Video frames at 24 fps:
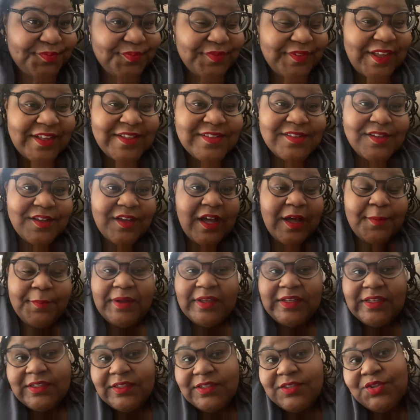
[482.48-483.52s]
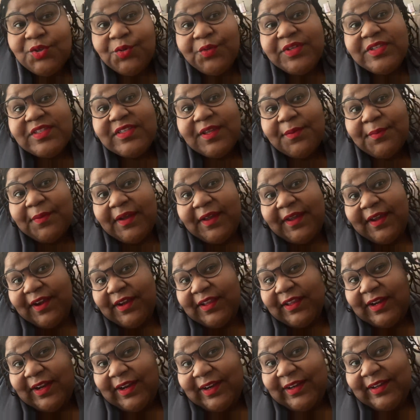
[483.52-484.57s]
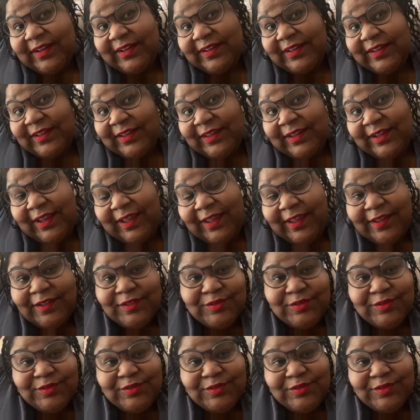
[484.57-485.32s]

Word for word: I still got my little twist in my hair that I did the other day.